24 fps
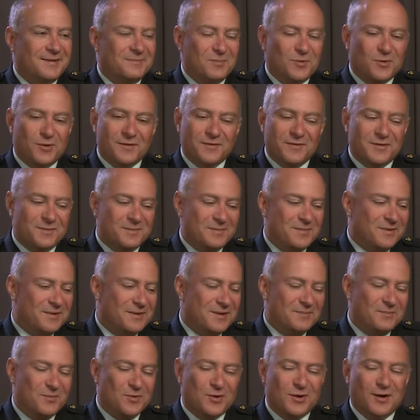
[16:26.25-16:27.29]
more
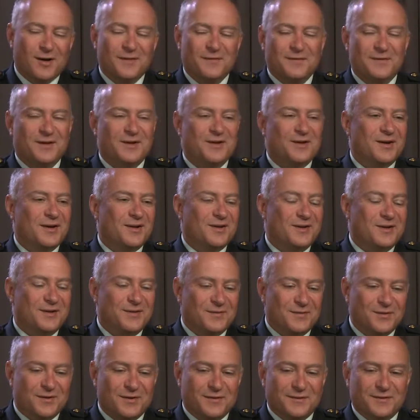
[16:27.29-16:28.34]
often than not they
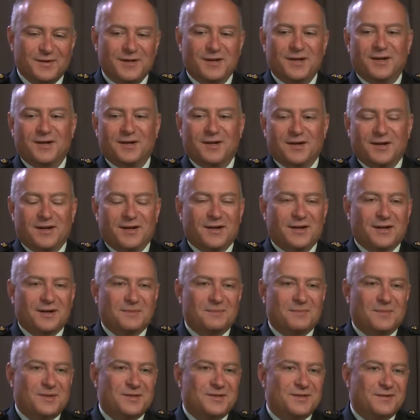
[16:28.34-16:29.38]
involved a
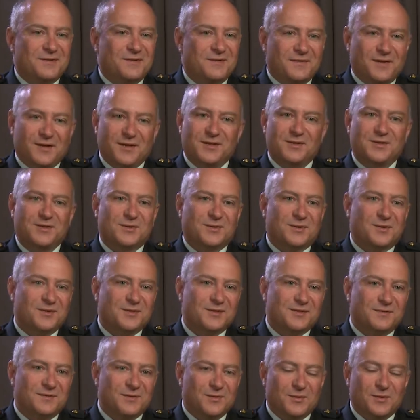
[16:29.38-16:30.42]
bunch of funny
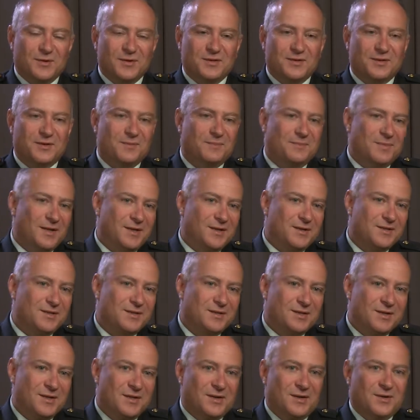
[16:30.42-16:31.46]
stories of going to the
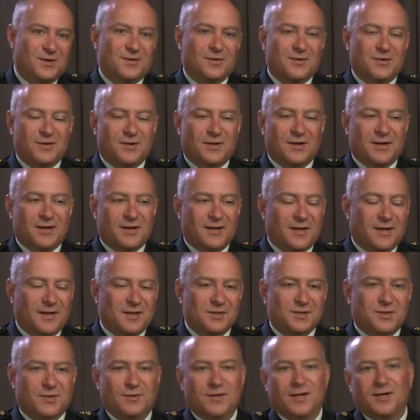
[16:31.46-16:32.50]
beach or
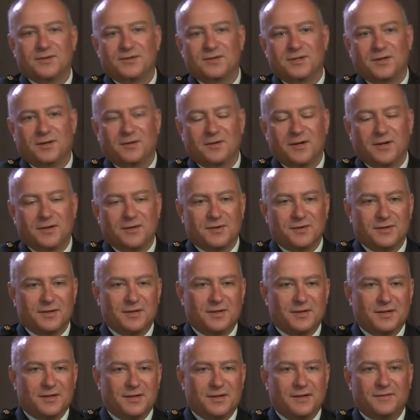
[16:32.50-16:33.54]
guys carousing around
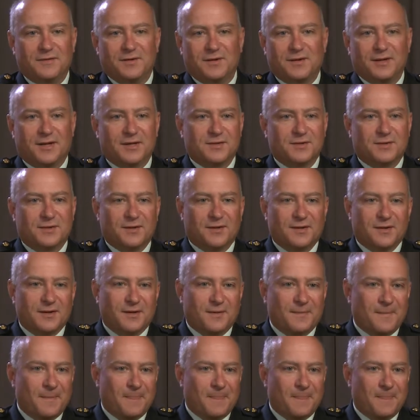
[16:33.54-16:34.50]
in the evening, that sort of thing.